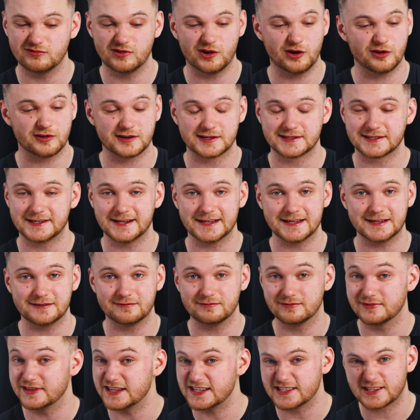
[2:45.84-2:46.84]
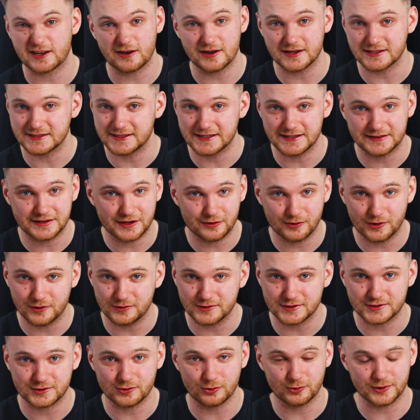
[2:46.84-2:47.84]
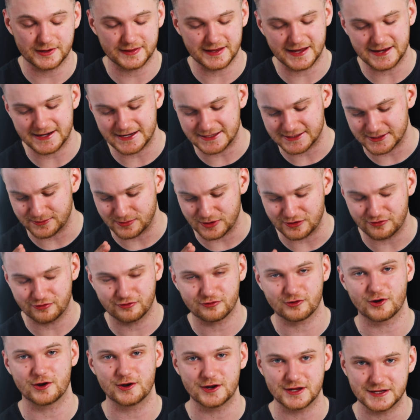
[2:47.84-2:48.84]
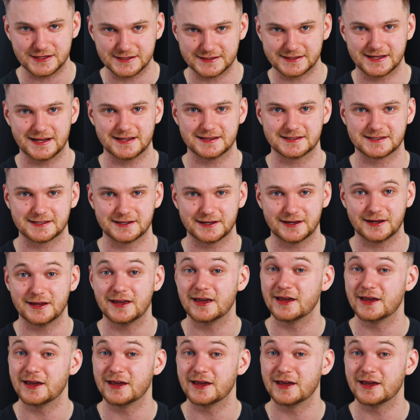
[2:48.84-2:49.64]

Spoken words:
honestly, these guys need their own story. They need to be front and centre